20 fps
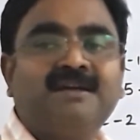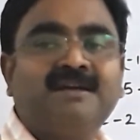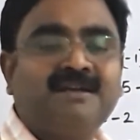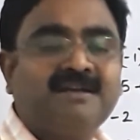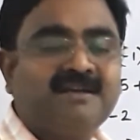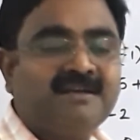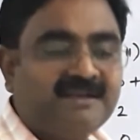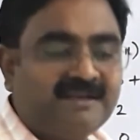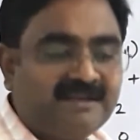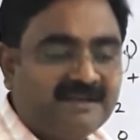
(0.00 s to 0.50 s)

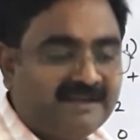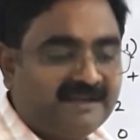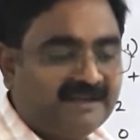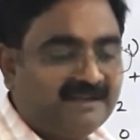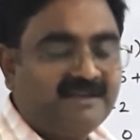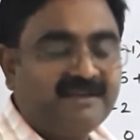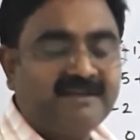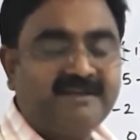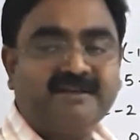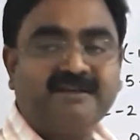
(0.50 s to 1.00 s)

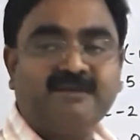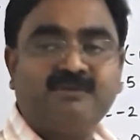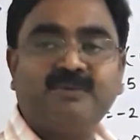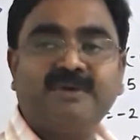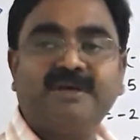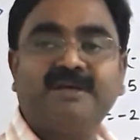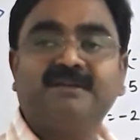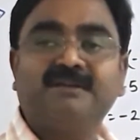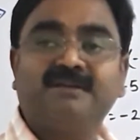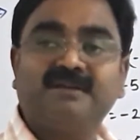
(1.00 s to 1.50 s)
line,
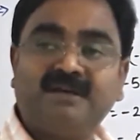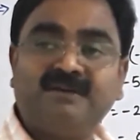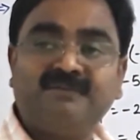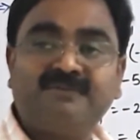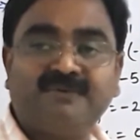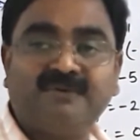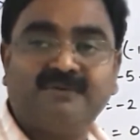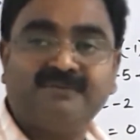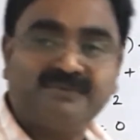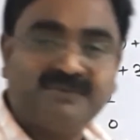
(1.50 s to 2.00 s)
required graph
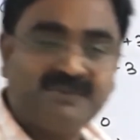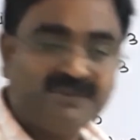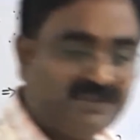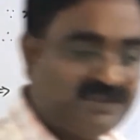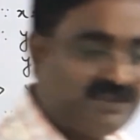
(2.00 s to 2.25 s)
of this